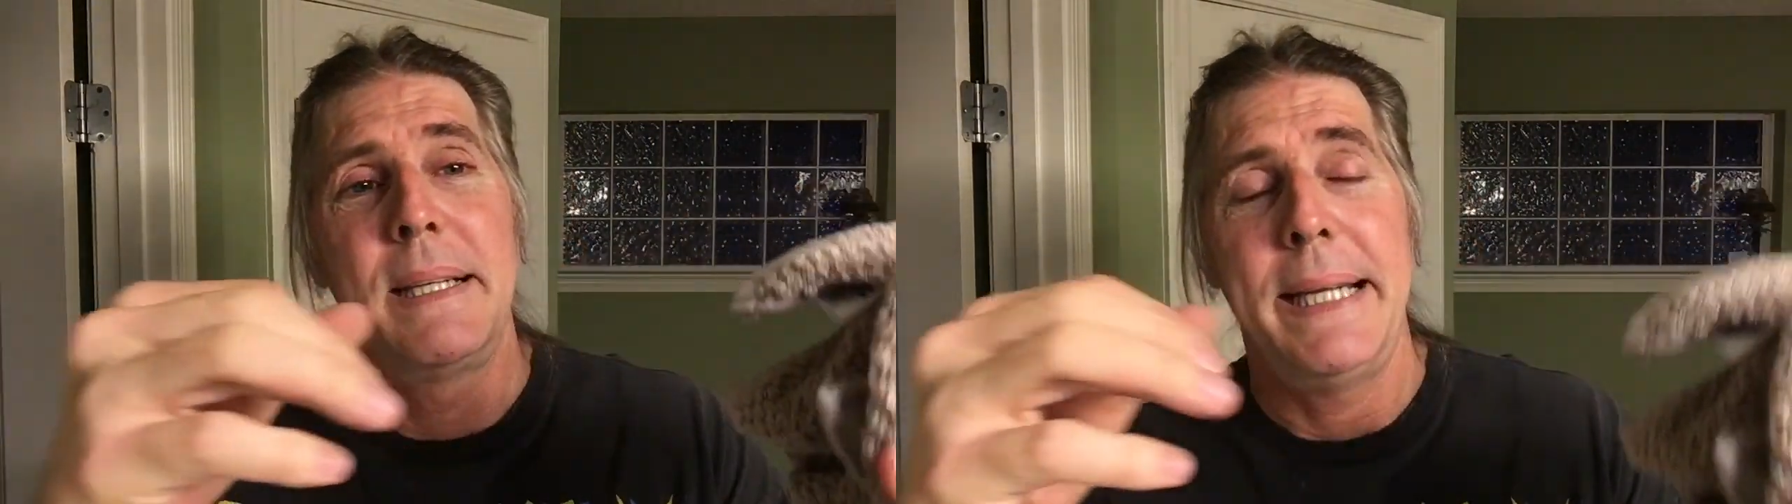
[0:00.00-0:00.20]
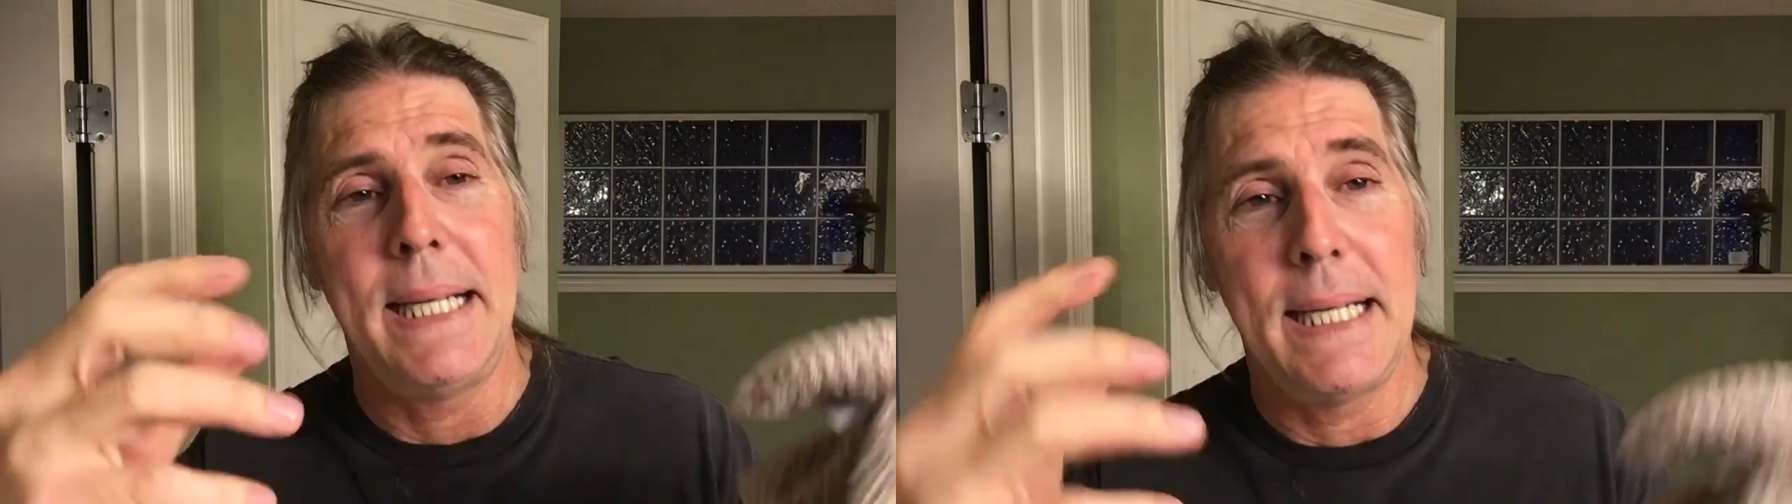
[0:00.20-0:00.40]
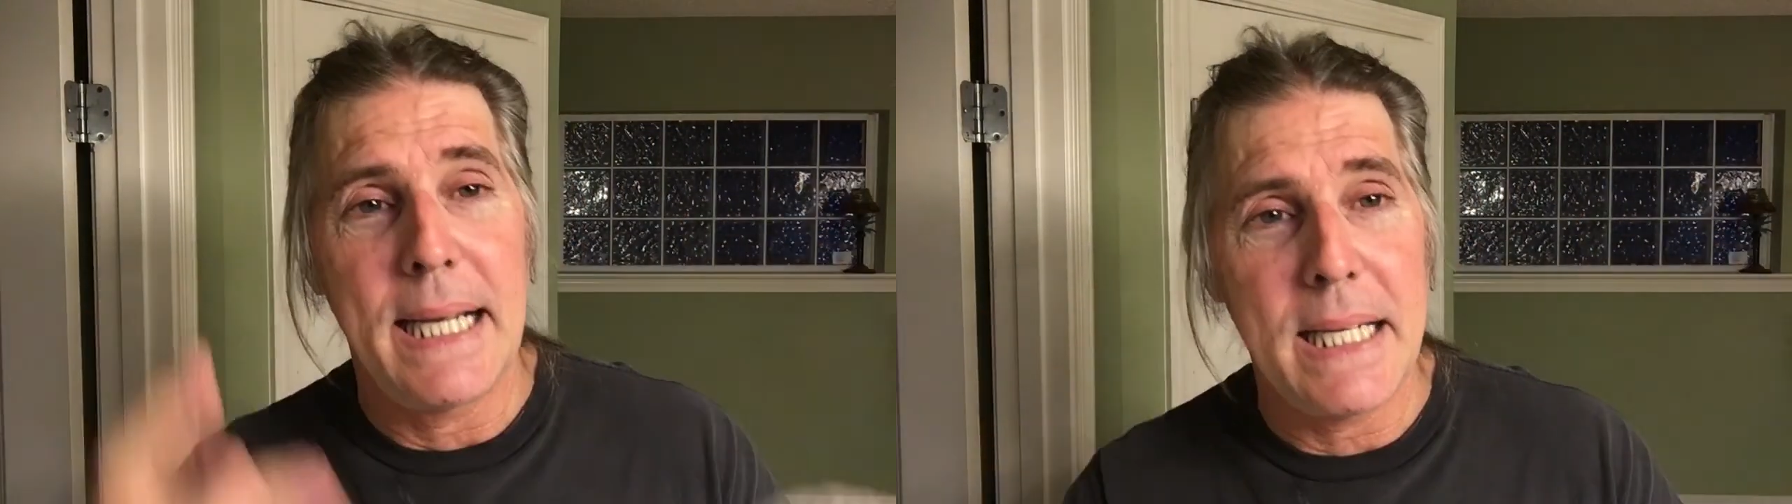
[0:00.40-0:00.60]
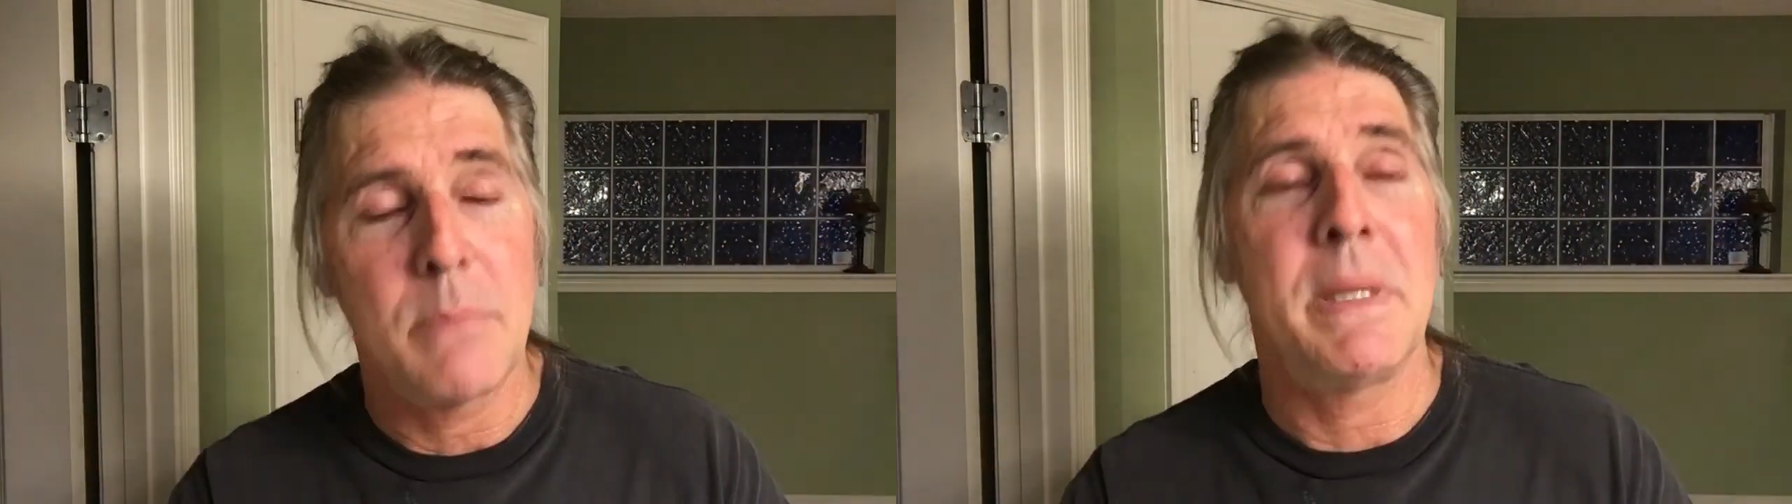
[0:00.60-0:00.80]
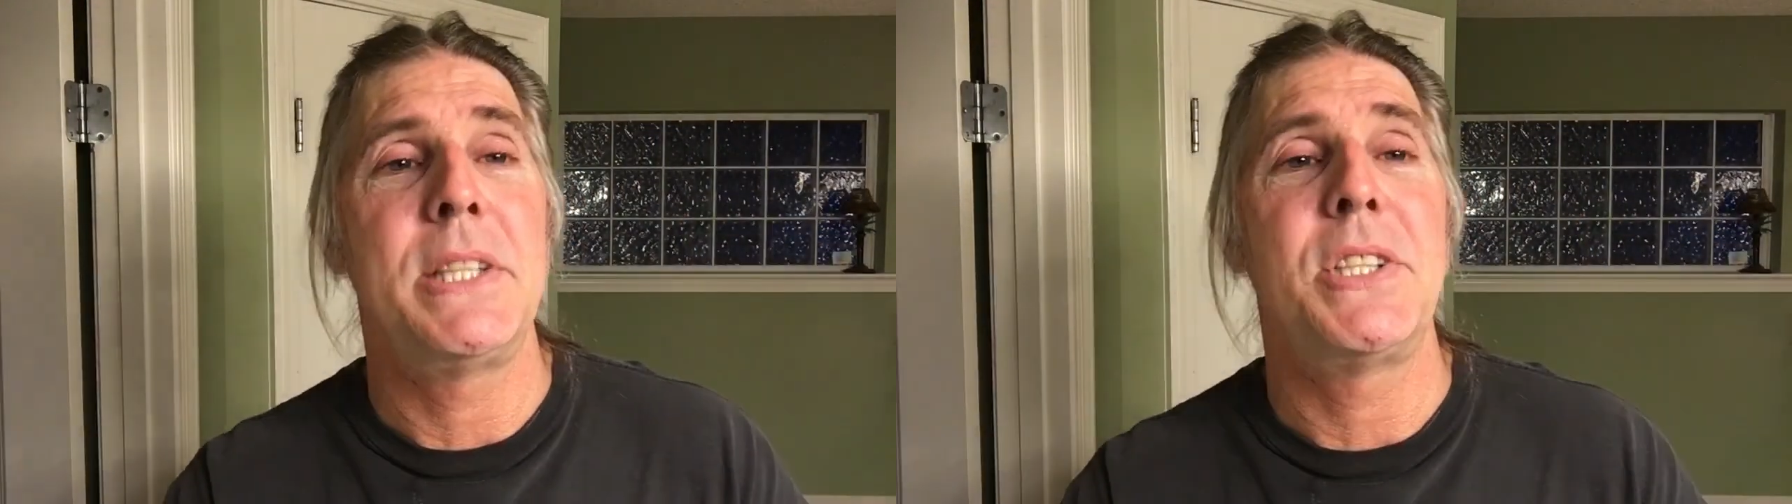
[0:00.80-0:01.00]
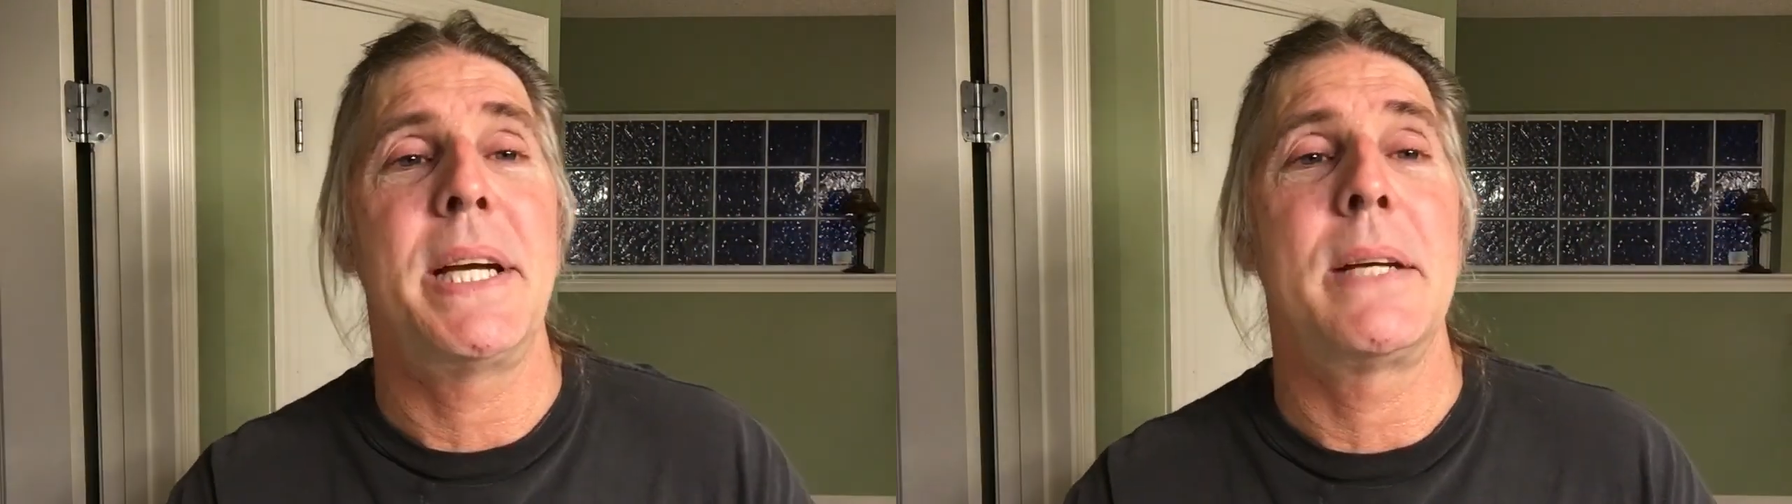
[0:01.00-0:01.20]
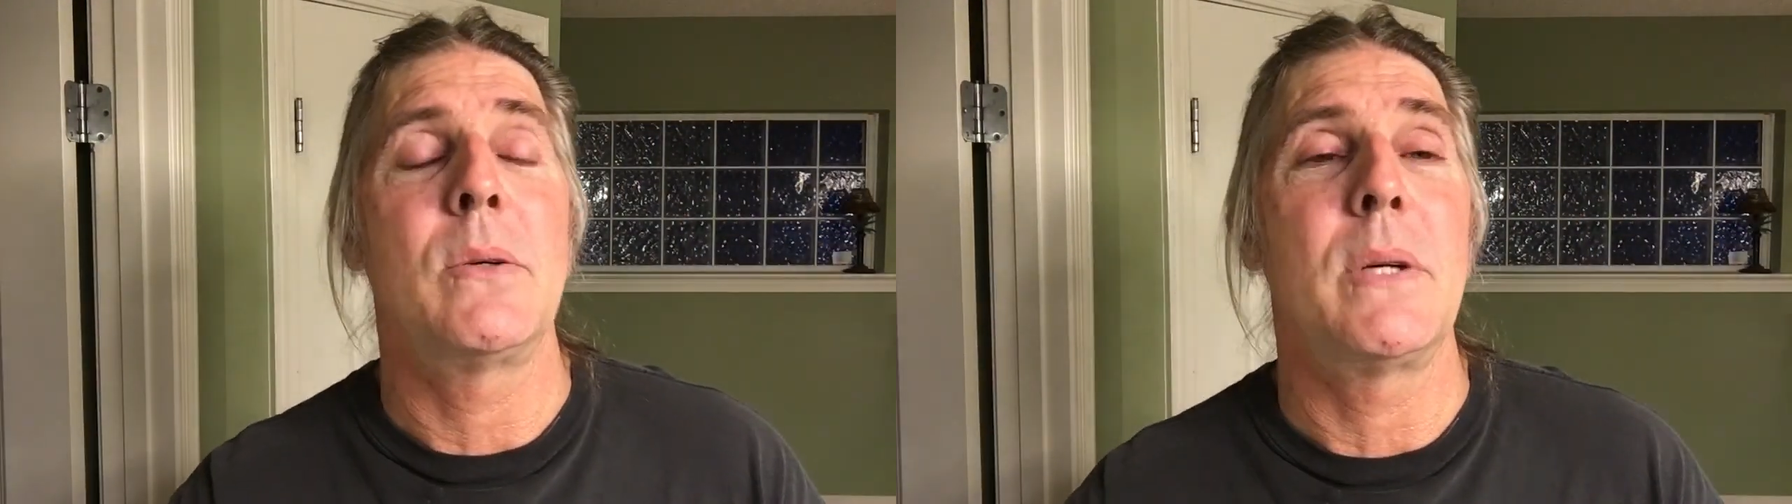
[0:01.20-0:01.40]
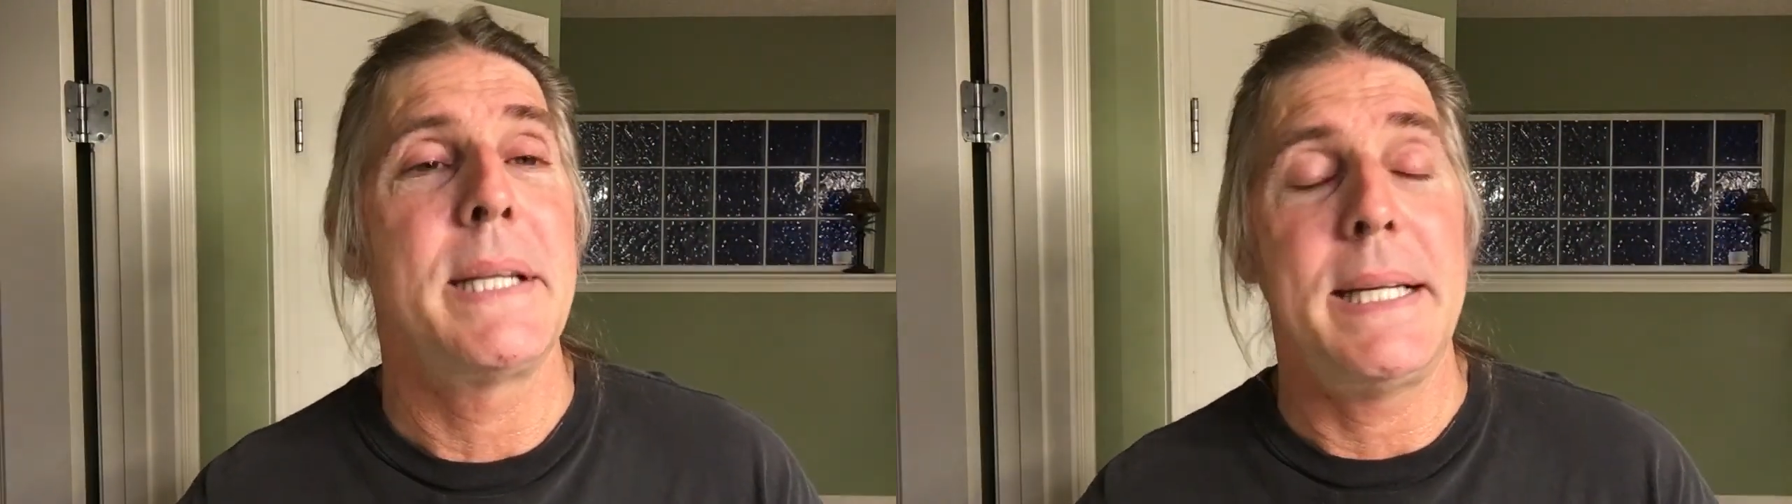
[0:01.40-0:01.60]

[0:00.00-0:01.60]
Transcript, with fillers: and like my channel